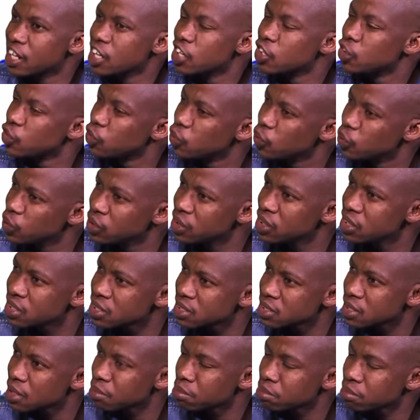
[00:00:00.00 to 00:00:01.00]
Do you need
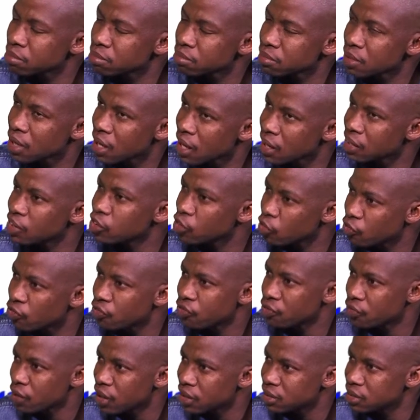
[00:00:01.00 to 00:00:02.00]
some kind of
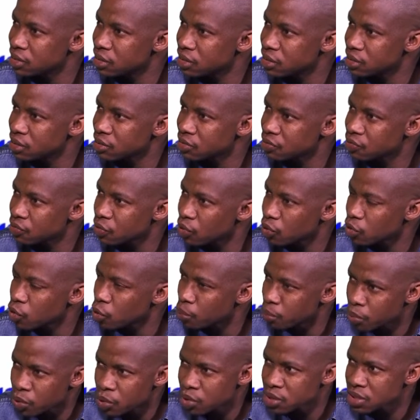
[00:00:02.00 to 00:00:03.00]
funding for your
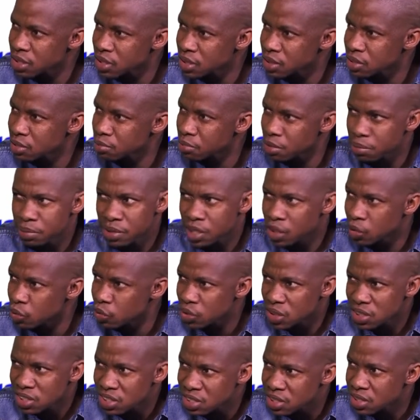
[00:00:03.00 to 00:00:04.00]
project? Maybe can you
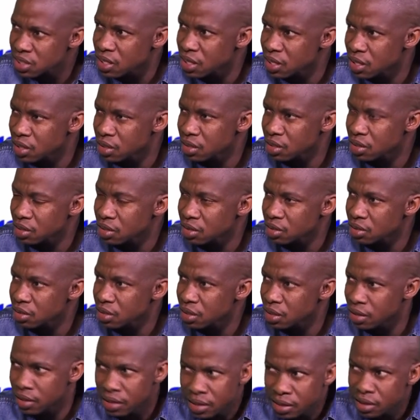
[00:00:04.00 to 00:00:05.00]
just share
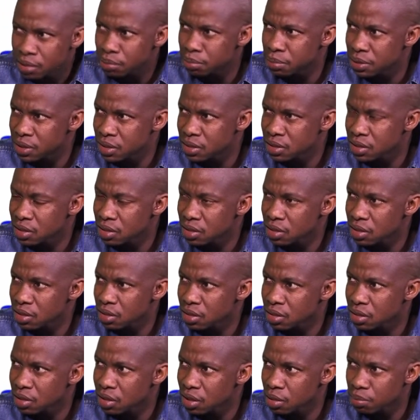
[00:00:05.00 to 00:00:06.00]
a little bit
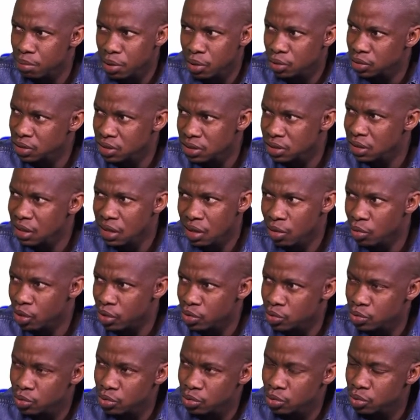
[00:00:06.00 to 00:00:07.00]
about how are
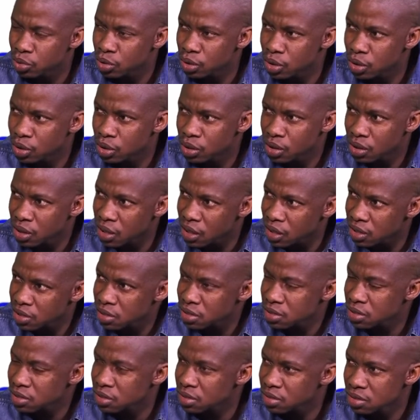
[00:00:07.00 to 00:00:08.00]
you
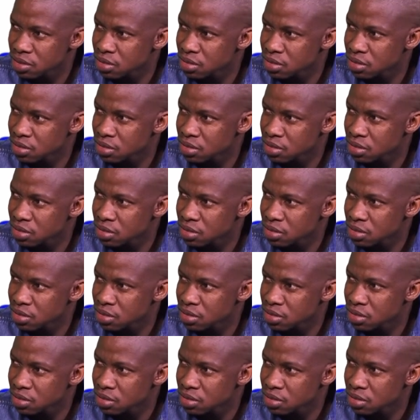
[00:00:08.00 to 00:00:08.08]
guys